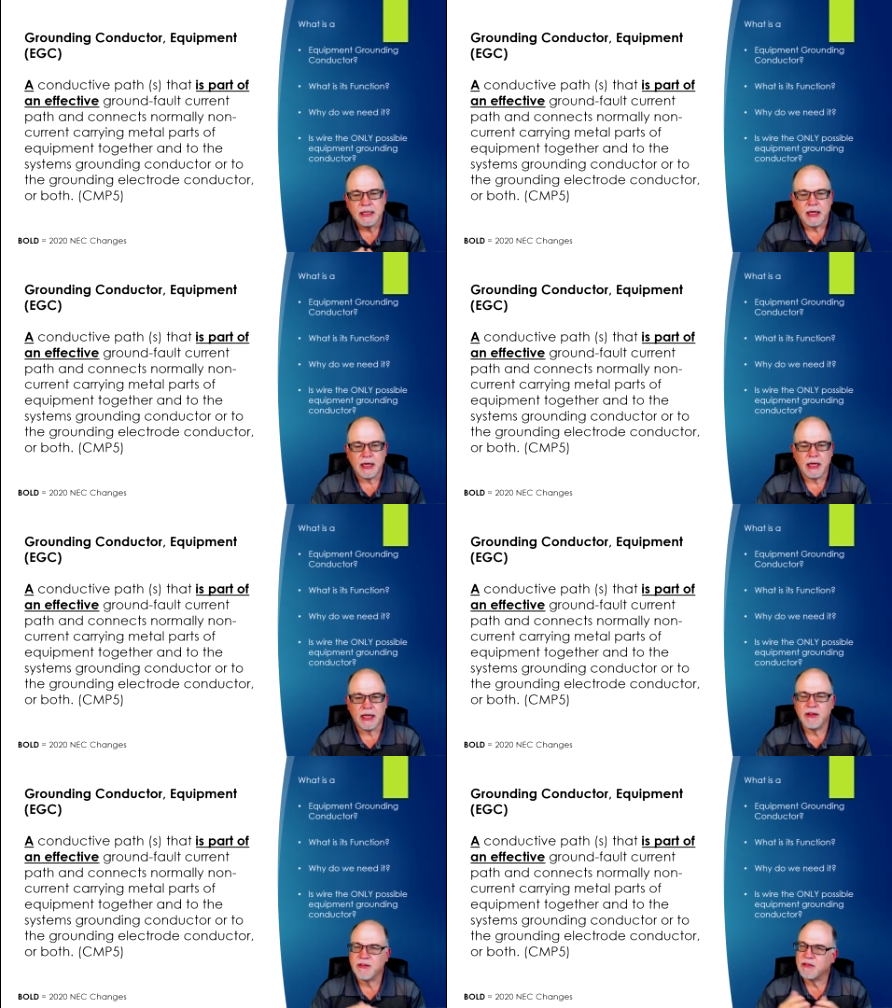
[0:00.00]
Uh,
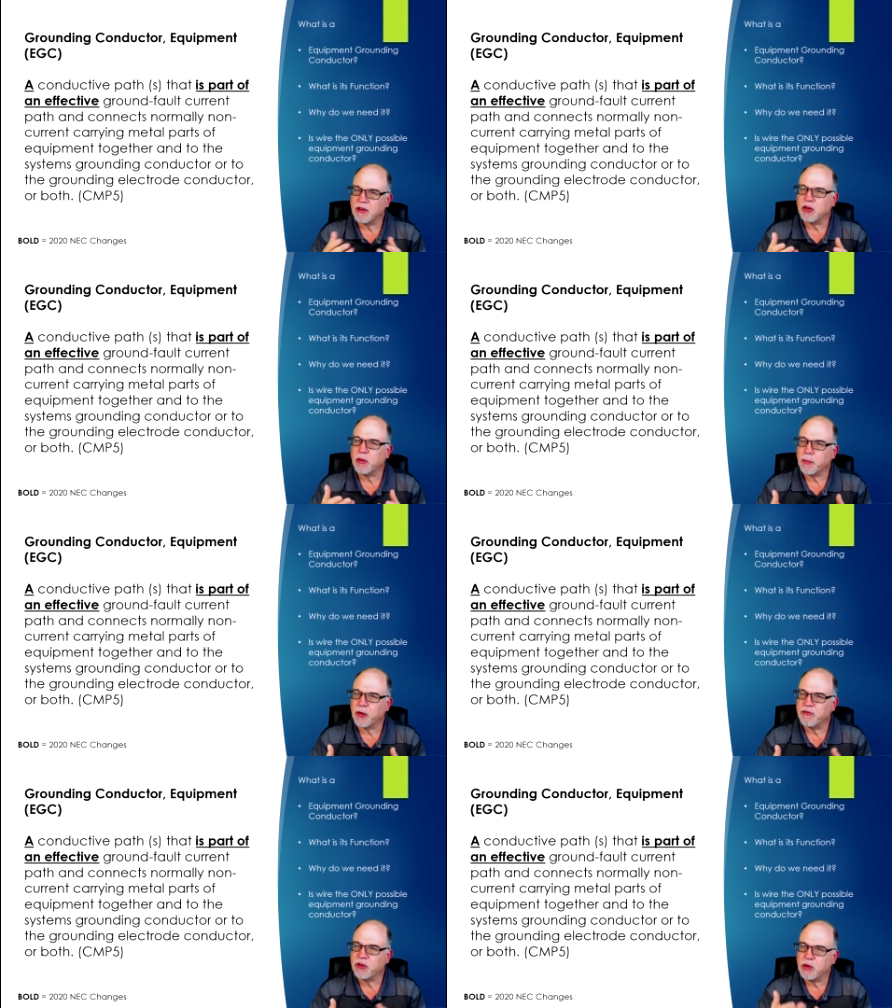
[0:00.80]
and this is under the
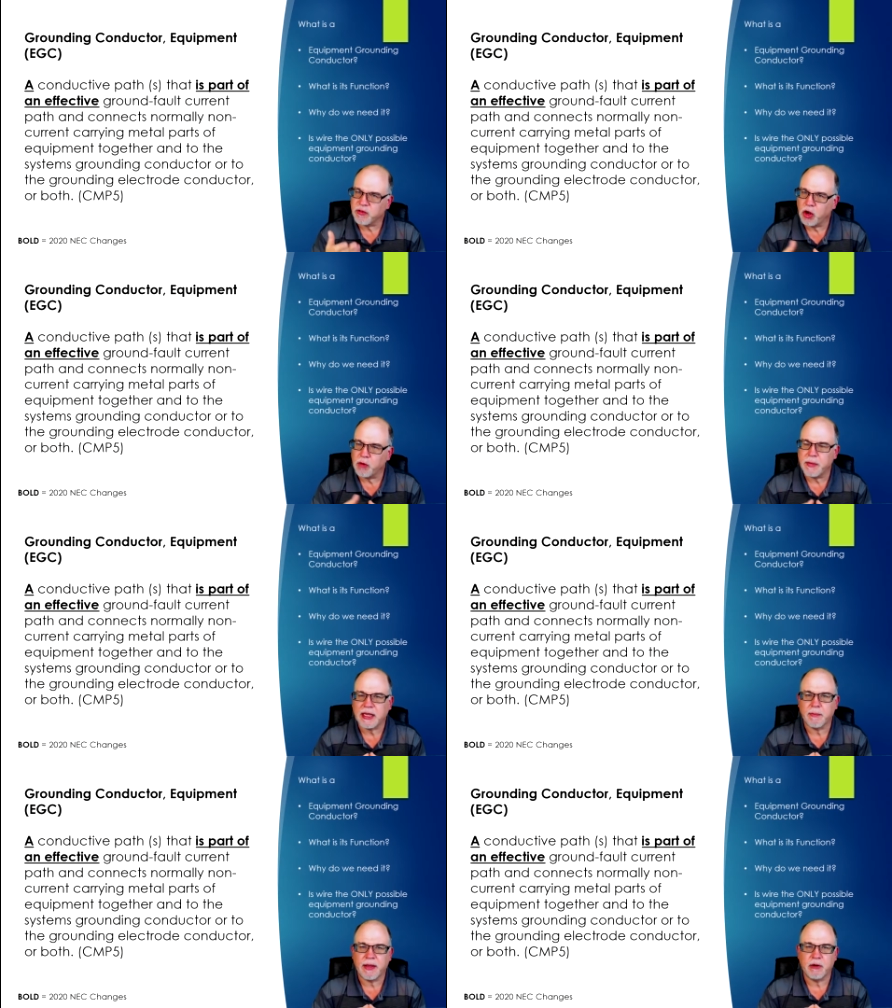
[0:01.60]
purview of code
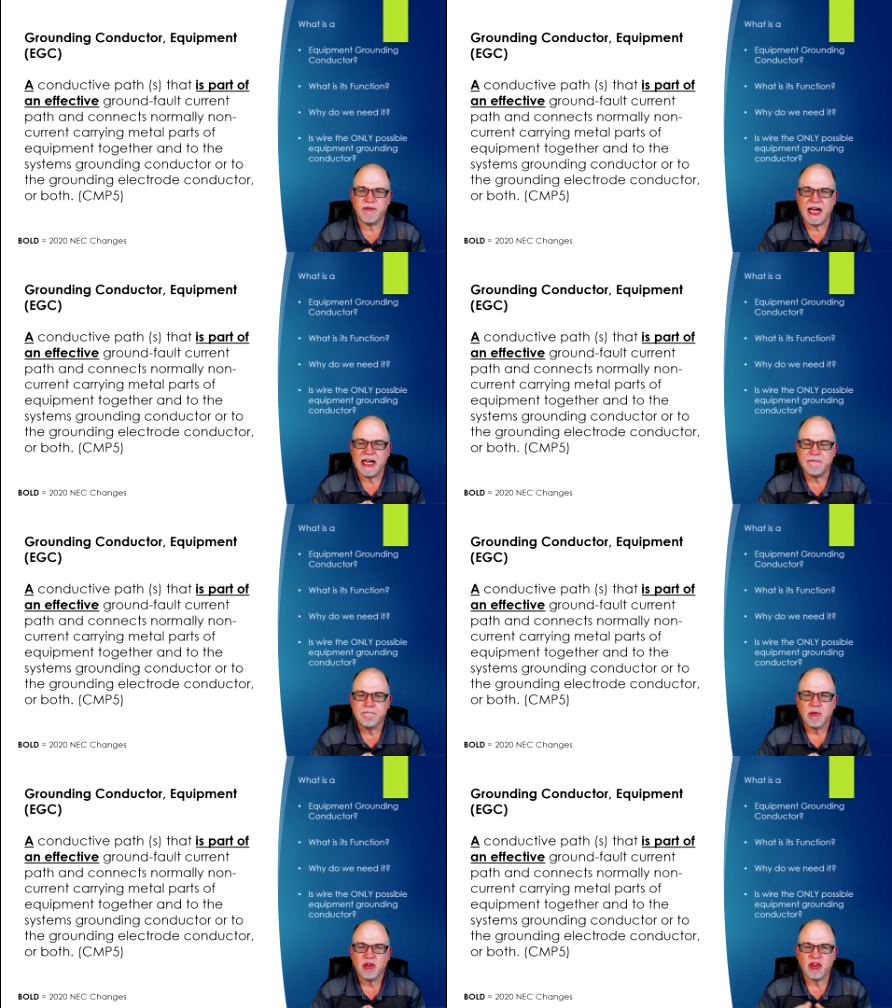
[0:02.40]
making panel 5.
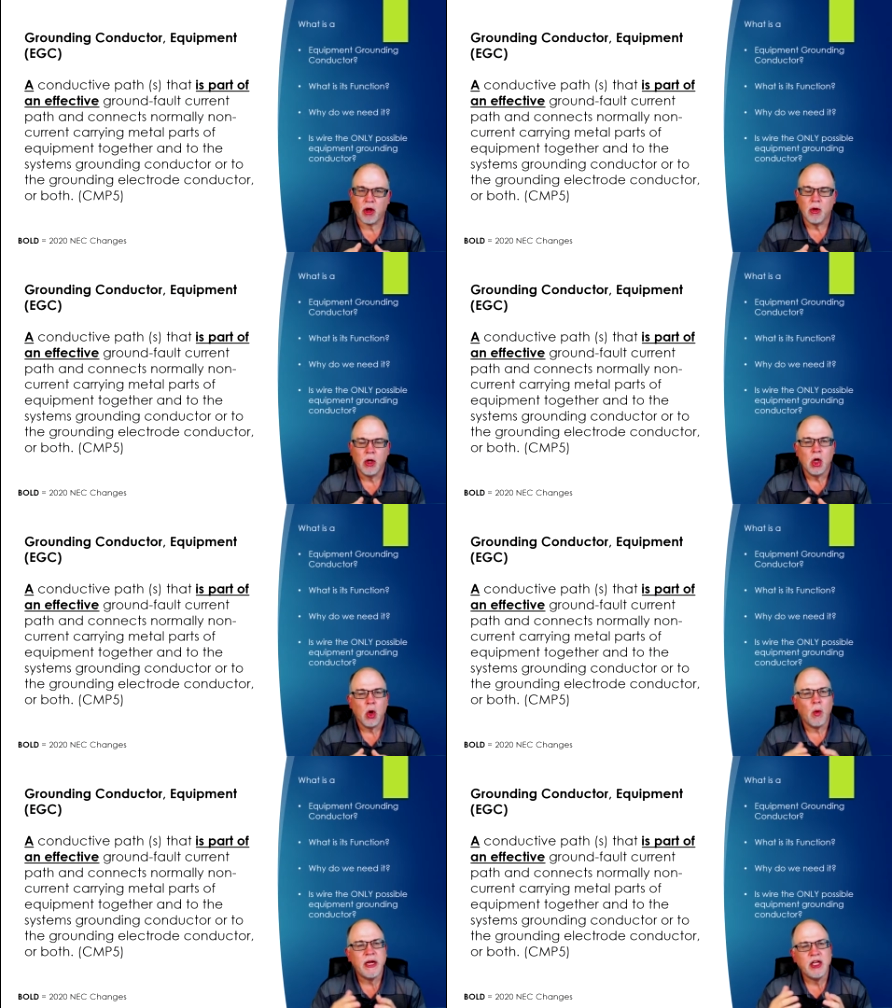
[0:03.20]
So
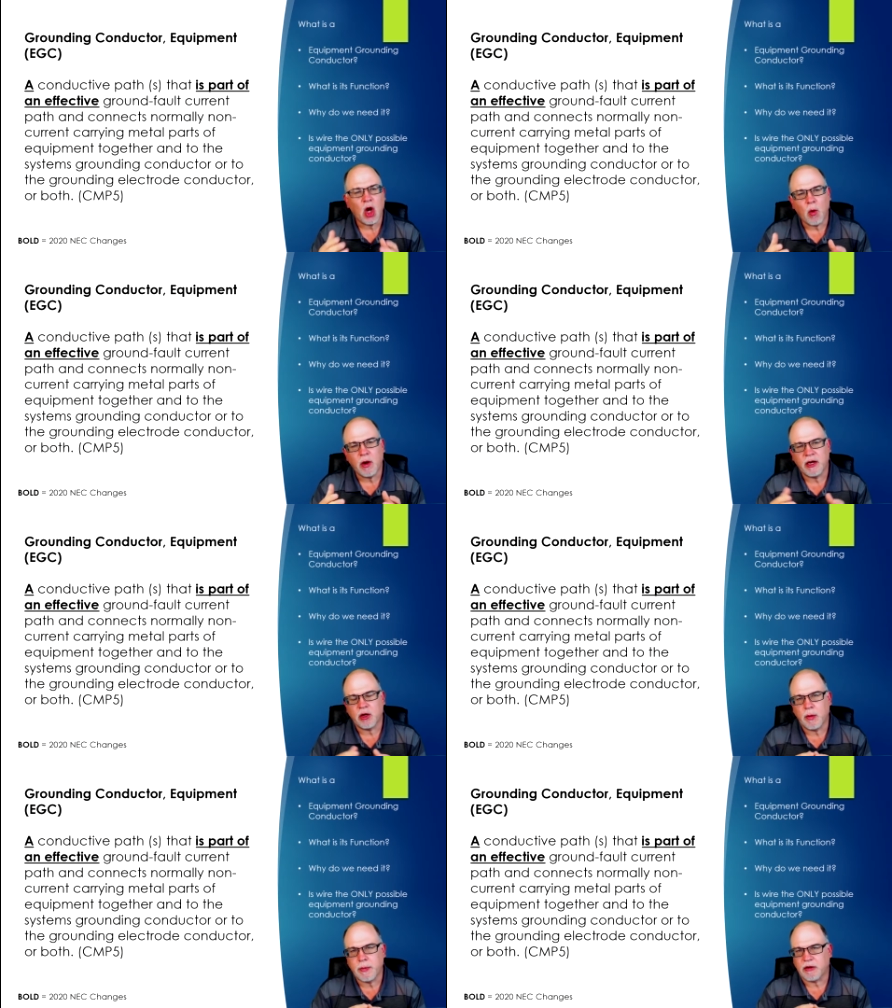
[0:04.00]
we know what an equipment